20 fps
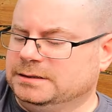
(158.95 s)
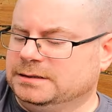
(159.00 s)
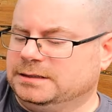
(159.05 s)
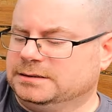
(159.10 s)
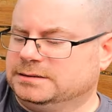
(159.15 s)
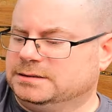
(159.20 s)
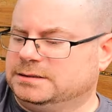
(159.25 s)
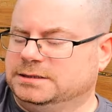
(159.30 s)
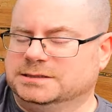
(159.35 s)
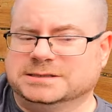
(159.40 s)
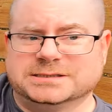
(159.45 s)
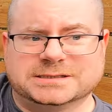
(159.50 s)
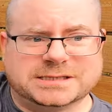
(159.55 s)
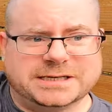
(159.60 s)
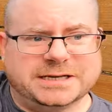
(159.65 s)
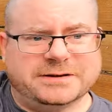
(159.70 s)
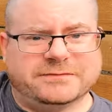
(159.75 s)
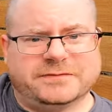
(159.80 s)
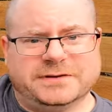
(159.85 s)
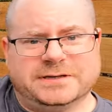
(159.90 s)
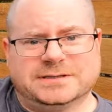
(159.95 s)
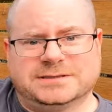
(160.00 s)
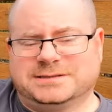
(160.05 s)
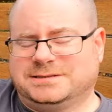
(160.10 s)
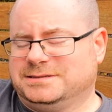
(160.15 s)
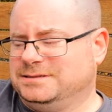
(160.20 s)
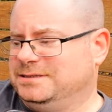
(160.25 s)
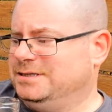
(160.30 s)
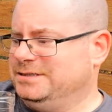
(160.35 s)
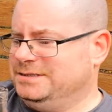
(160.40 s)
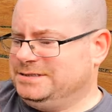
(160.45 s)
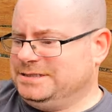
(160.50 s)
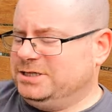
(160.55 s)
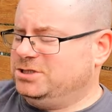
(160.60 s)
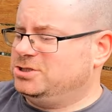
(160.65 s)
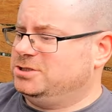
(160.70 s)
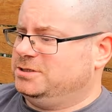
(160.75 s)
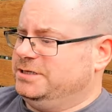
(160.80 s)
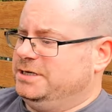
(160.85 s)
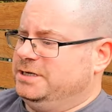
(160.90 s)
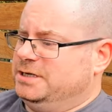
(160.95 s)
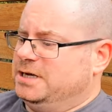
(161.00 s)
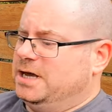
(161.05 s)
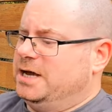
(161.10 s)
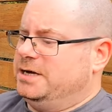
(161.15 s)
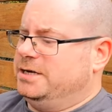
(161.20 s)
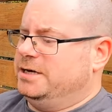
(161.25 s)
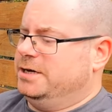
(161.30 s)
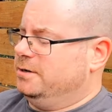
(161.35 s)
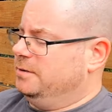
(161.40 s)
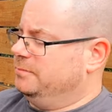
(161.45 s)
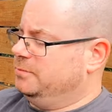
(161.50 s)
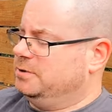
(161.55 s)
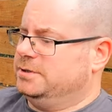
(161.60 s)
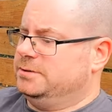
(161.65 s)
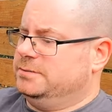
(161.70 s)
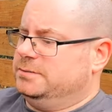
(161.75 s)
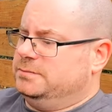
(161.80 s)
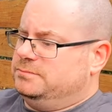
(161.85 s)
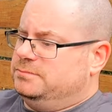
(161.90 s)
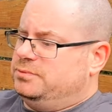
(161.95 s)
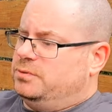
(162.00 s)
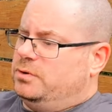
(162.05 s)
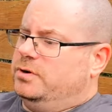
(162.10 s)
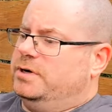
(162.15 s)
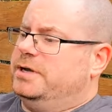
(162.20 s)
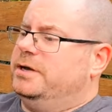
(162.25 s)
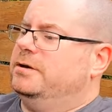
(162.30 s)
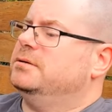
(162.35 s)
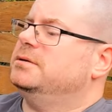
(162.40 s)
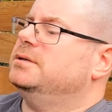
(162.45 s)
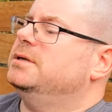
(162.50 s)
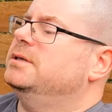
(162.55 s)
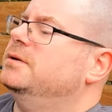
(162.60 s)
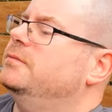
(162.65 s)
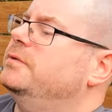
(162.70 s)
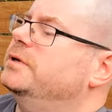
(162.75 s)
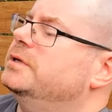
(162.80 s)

Because if it's essentially a 9 year, I'm gonna pour it out and then